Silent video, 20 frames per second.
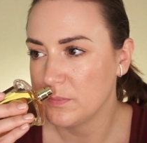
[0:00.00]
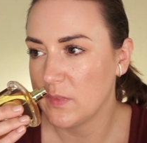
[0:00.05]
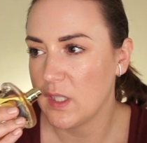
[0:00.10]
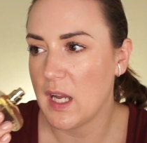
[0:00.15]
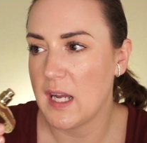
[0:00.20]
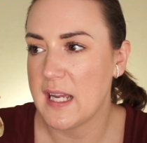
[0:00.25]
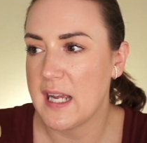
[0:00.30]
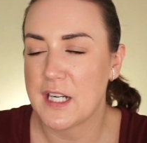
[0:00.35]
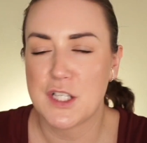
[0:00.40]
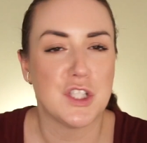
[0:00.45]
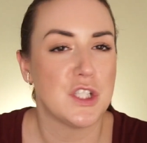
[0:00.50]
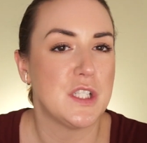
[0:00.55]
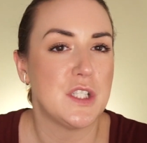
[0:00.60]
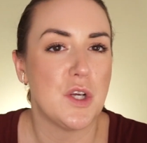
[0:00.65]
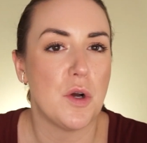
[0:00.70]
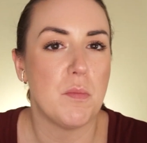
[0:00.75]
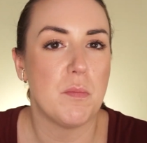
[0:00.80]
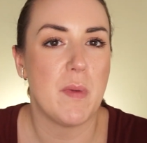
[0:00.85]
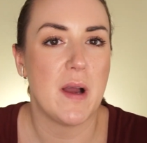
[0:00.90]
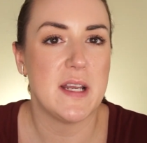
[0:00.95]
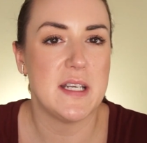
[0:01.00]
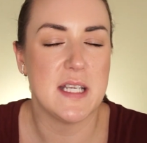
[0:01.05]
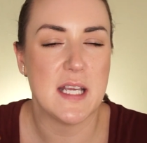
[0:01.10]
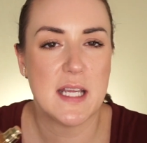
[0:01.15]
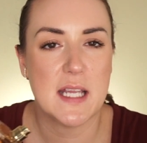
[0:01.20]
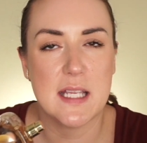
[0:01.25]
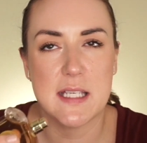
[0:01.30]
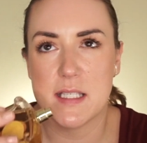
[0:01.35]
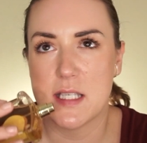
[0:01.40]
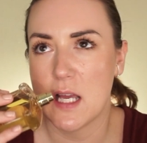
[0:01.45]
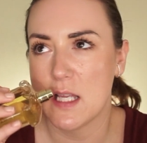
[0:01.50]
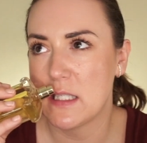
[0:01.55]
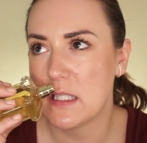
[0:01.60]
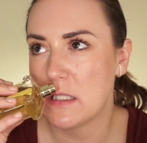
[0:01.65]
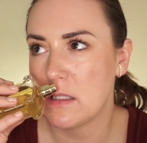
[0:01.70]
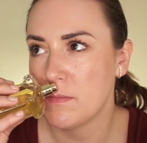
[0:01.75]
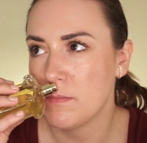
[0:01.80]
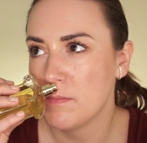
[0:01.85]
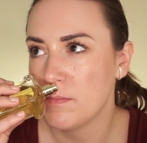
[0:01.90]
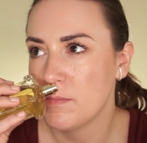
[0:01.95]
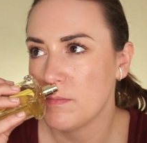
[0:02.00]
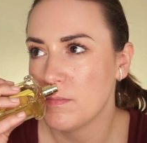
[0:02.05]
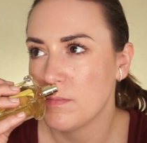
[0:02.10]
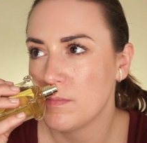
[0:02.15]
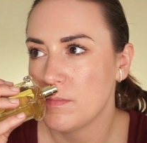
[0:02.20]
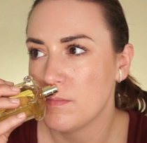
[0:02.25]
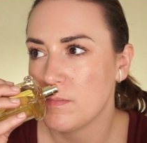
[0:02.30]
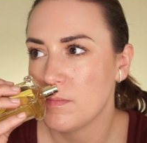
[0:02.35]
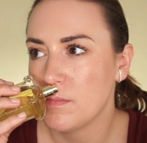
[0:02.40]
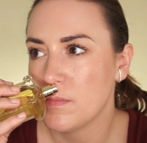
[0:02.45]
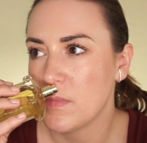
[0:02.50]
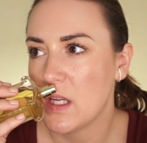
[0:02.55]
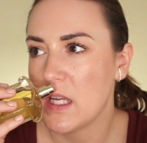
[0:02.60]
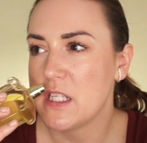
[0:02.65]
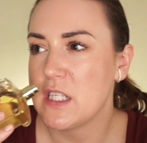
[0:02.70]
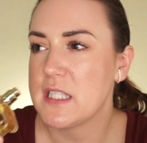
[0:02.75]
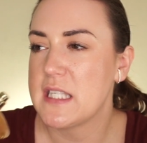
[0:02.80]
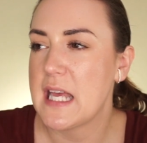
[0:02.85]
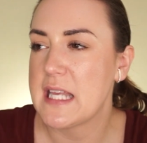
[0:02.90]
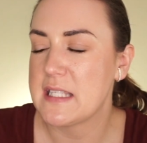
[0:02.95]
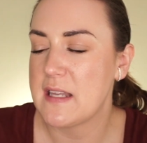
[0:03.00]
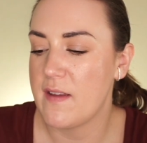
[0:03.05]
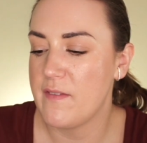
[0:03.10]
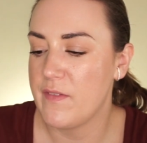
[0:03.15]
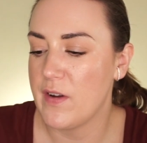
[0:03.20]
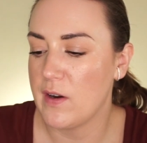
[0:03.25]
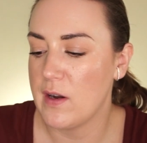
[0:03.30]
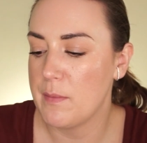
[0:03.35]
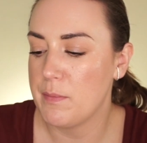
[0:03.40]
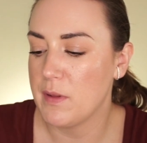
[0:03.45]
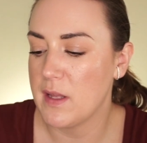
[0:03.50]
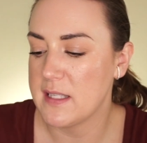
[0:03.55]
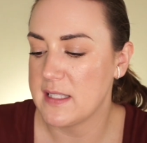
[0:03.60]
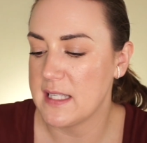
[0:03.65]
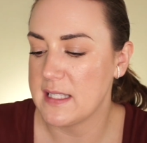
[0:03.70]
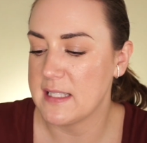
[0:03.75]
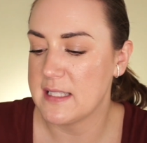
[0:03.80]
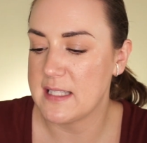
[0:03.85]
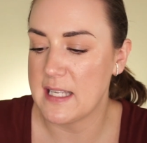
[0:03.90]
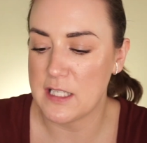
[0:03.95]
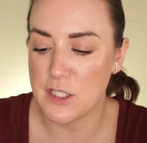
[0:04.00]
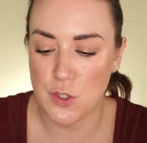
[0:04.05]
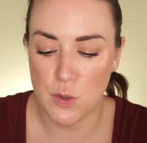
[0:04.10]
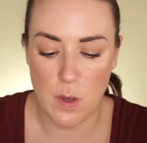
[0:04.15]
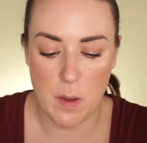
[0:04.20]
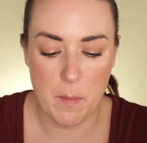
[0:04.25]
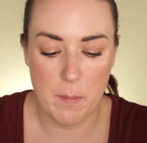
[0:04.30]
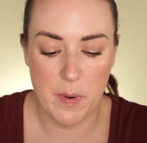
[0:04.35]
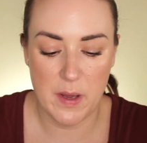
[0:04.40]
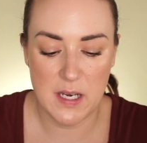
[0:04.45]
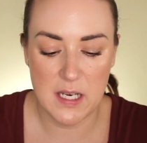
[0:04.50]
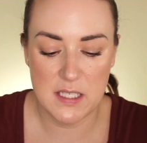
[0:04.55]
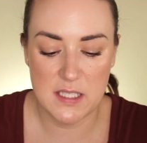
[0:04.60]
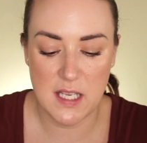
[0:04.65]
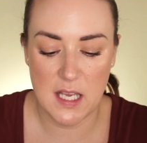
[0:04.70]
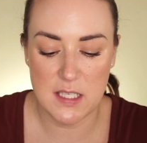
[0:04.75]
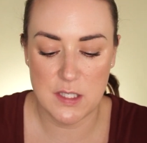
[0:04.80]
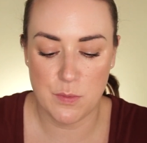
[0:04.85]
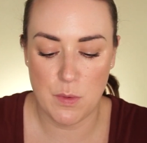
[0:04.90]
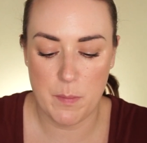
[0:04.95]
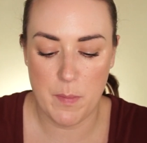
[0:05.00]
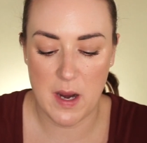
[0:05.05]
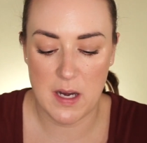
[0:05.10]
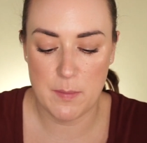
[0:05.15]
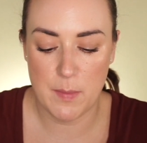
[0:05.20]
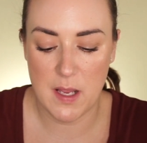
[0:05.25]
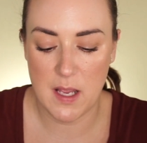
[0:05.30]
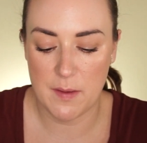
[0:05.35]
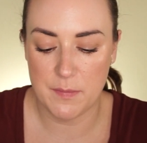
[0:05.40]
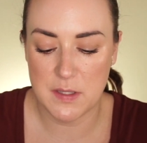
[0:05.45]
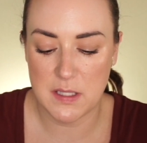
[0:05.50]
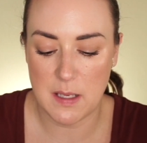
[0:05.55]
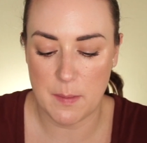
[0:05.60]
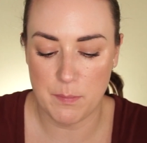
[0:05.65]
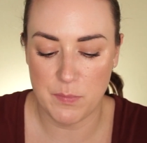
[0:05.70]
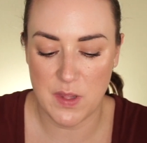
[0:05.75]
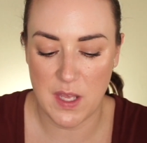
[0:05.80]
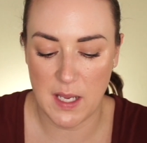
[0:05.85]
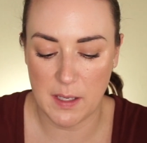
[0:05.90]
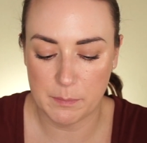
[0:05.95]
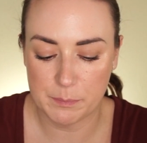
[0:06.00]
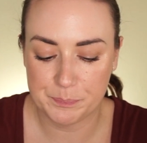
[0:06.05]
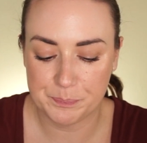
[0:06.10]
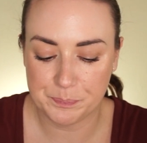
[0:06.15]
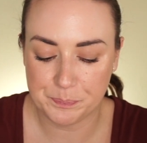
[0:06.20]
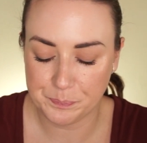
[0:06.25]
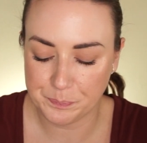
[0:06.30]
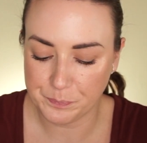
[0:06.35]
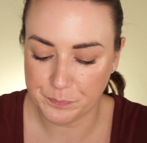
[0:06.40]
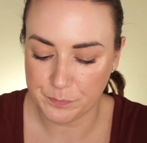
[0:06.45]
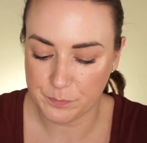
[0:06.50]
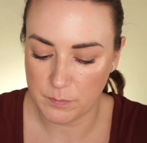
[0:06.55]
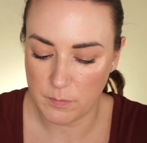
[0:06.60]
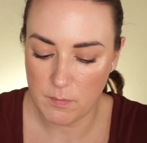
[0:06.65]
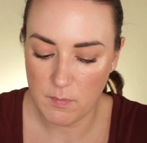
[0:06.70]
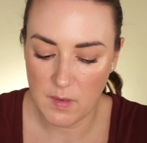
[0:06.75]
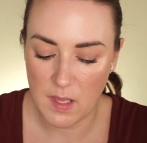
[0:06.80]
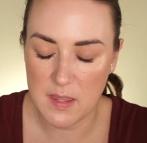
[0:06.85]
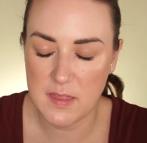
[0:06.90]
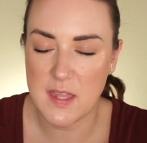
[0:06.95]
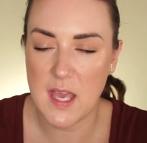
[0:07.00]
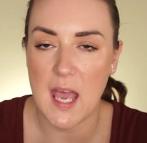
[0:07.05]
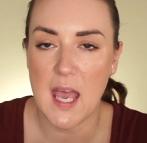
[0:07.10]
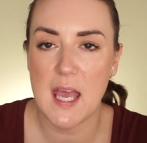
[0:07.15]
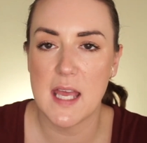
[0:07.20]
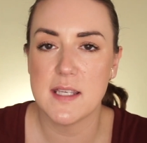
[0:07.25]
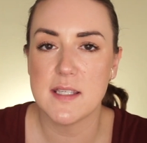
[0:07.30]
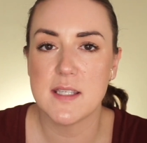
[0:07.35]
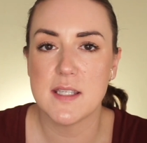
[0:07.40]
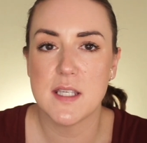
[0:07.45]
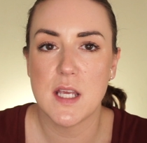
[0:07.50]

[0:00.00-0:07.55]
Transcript: I actually don't mind it. It just has a very pleasant scent to it, but it does remind me of something that